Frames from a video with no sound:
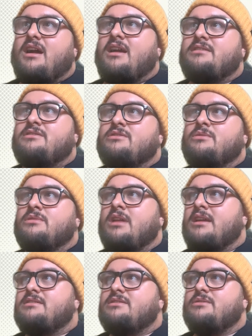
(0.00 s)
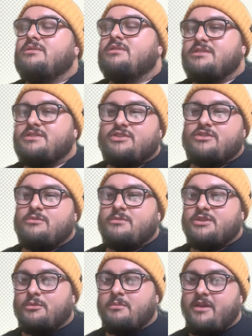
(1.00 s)
I do like to consume
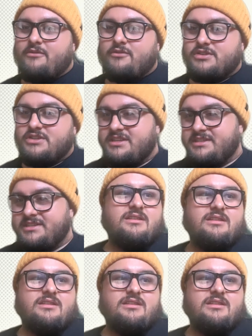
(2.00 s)
adult beverages.